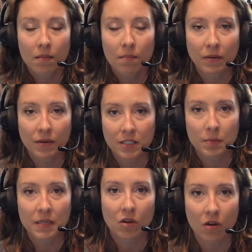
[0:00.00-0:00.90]

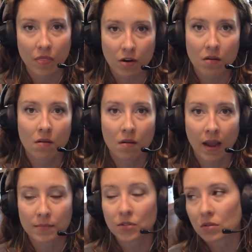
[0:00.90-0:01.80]
recipes on there
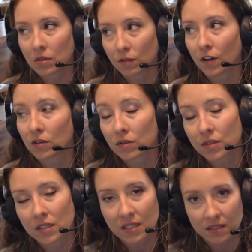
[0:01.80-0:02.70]
absolutely follow
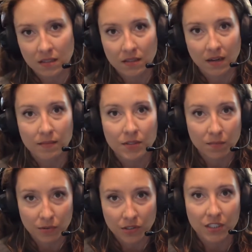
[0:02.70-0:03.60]
the tested times and
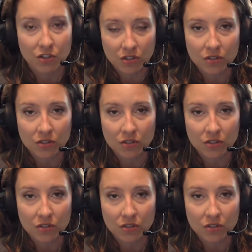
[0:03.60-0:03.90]
procedures.